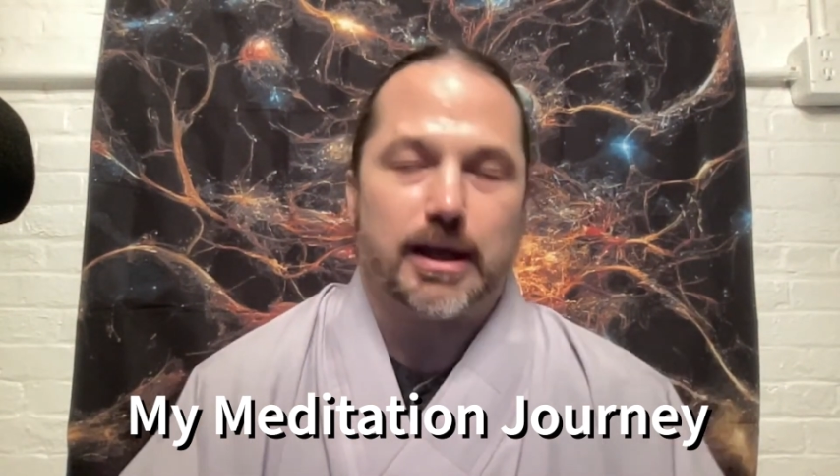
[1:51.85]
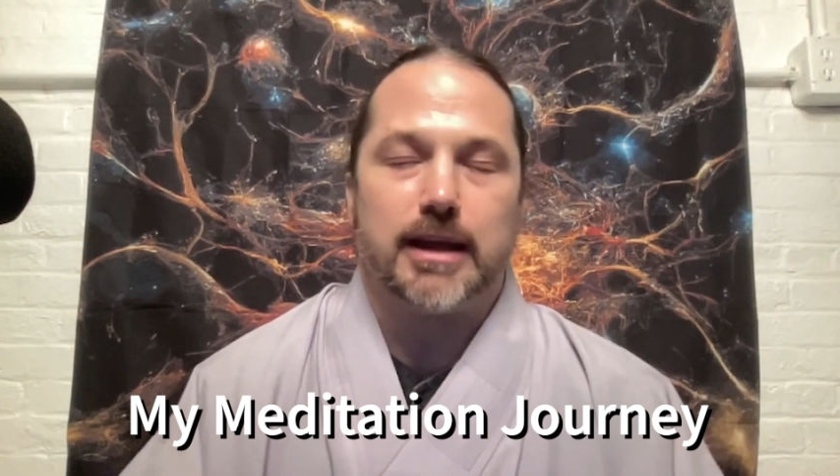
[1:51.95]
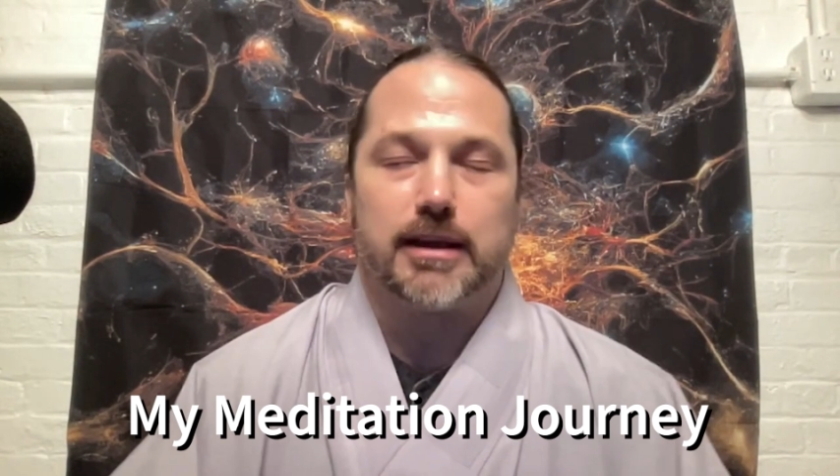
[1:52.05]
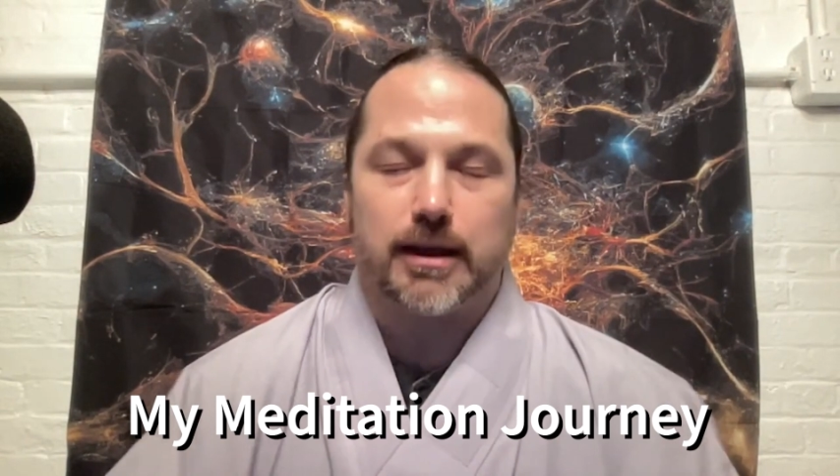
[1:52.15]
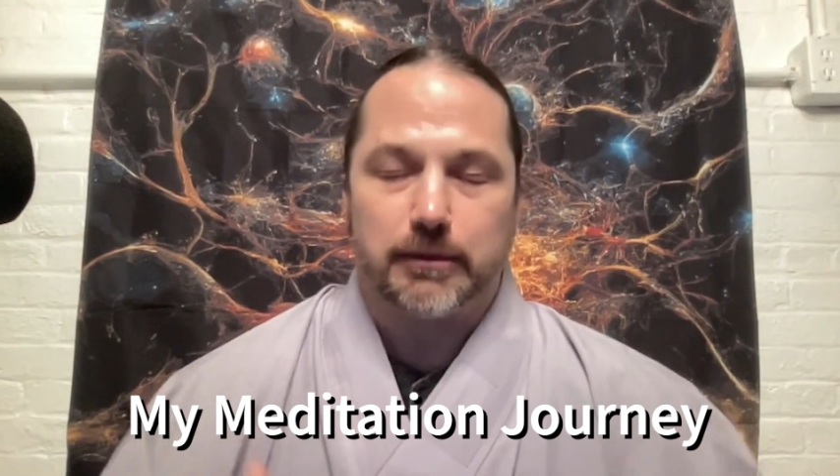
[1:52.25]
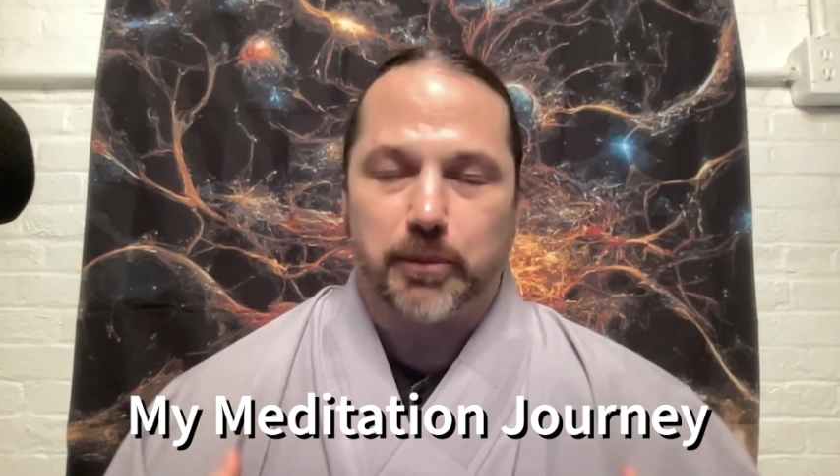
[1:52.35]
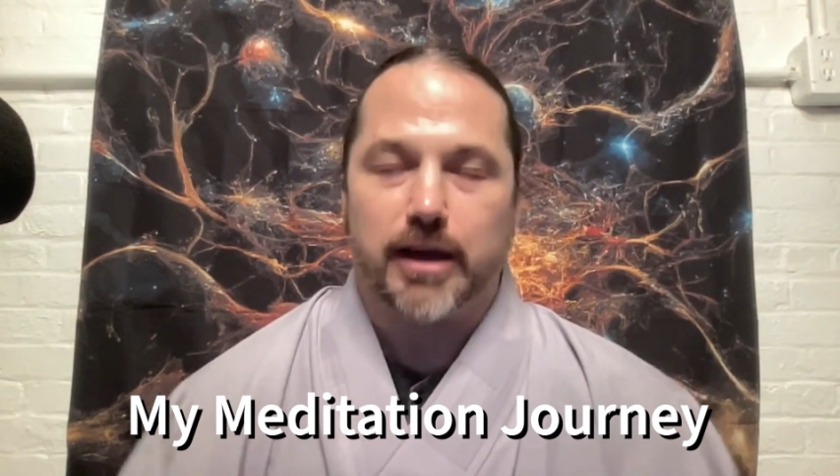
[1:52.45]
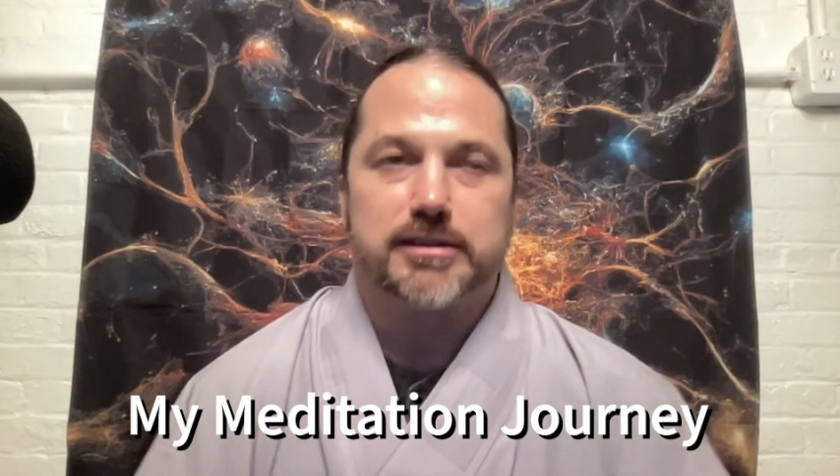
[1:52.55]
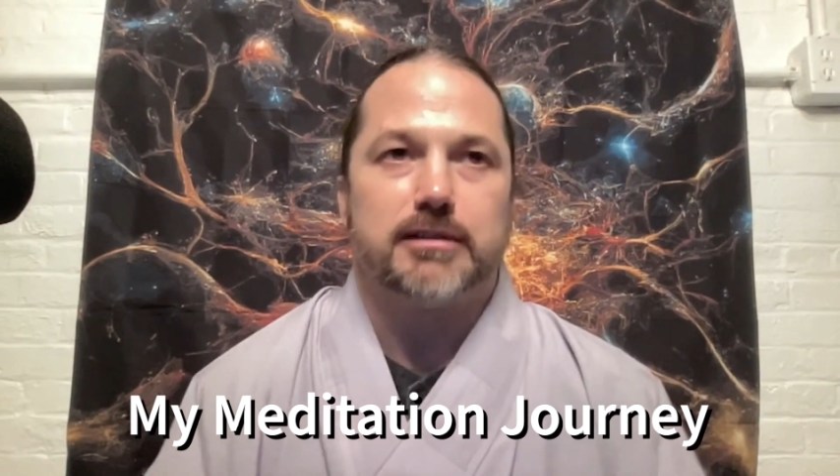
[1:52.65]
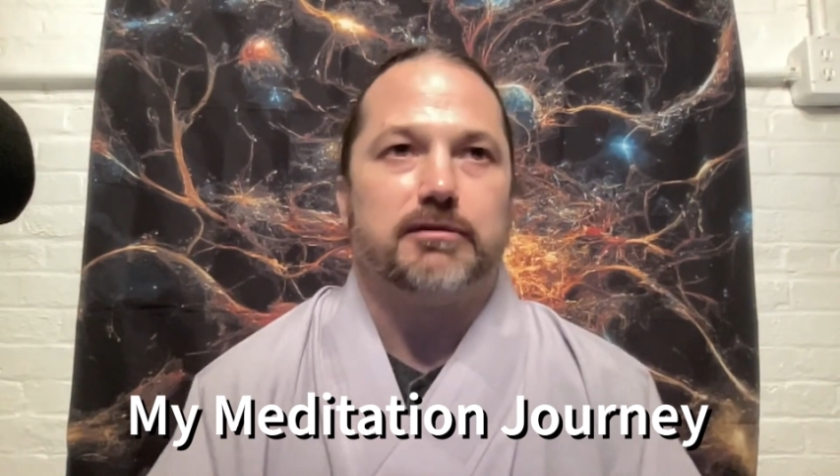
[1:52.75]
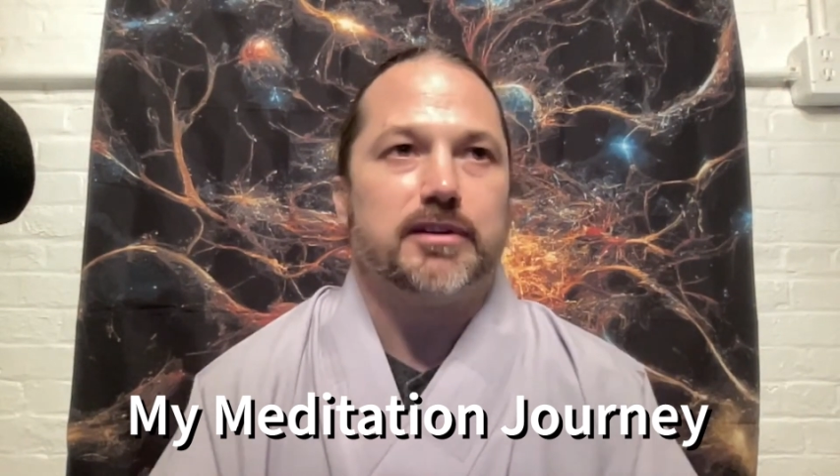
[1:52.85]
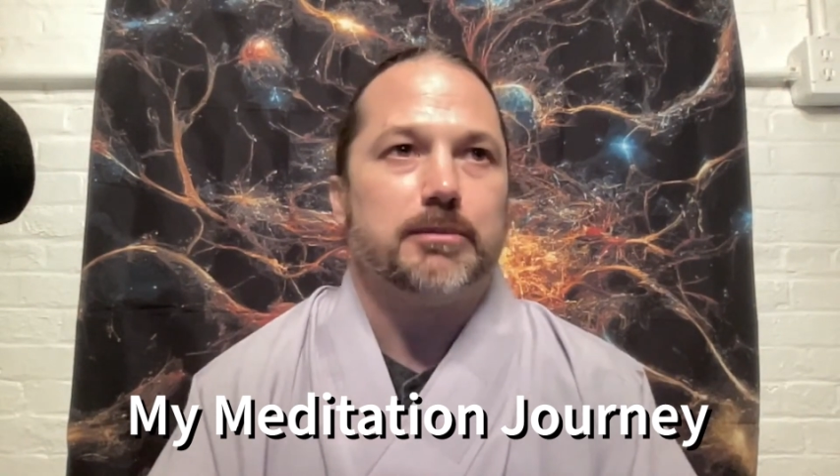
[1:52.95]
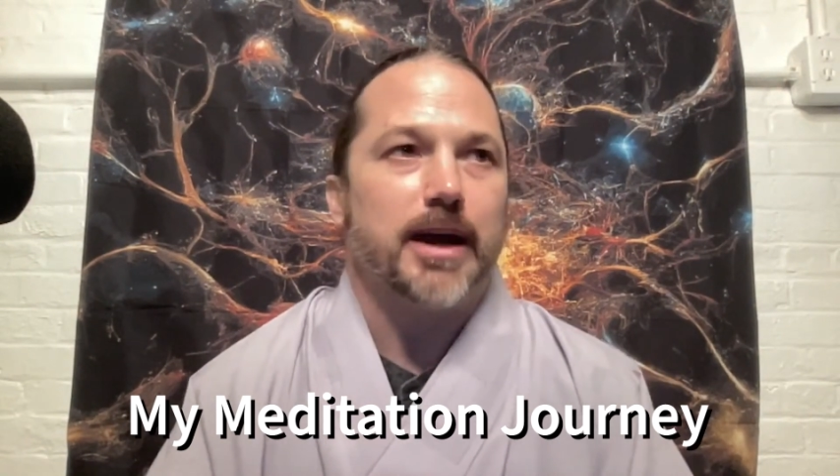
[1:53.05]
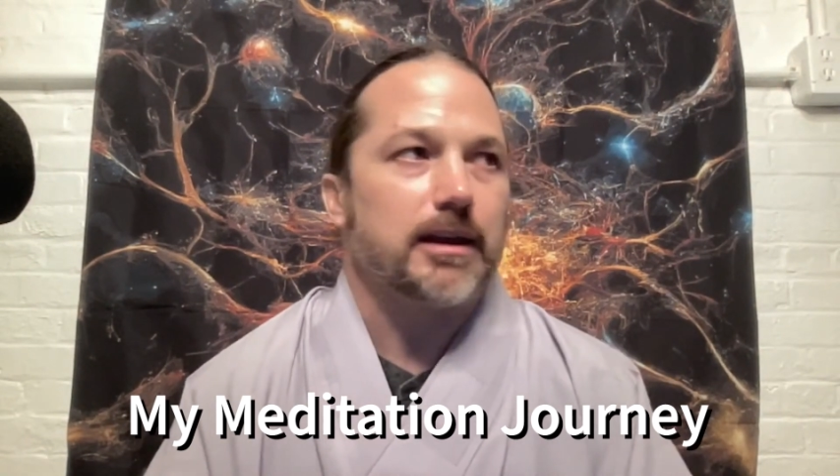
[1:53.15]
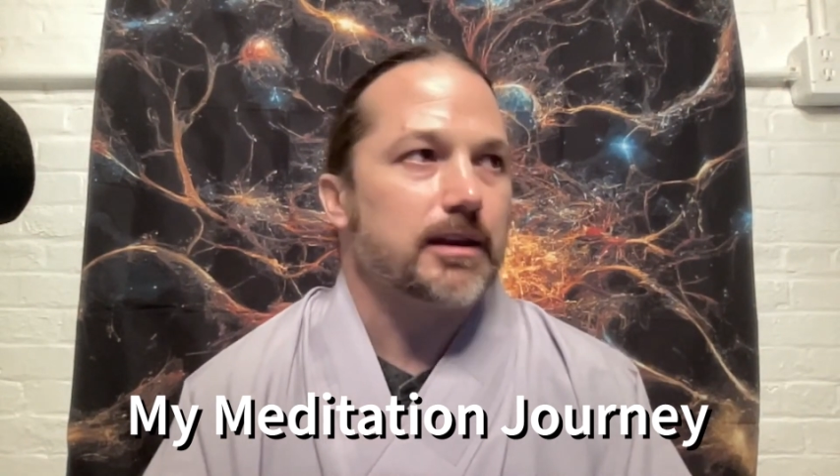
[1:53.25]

that and get positive feedback,